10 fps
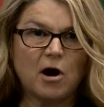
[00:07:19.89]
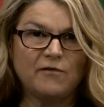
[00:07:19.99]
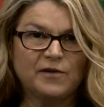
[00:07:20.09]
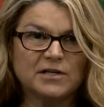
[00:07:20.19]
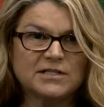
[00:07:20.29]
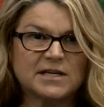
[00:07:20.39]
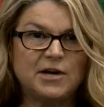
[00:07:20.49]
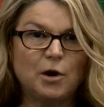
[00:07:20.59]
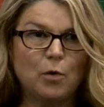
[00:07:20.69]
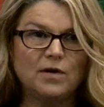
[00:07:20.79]
office
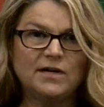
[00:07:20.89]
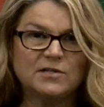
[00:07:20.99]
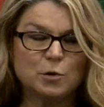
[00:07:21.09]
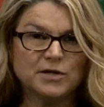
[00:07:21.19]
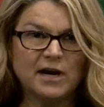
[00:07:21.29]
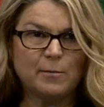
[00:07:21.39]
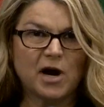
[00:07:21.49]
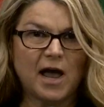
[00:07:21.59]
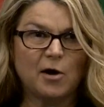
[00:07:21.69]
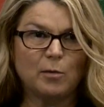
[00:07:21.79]
and no one is holding him
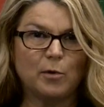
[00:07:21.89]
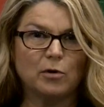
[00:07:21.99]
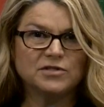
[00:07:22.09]
accountable.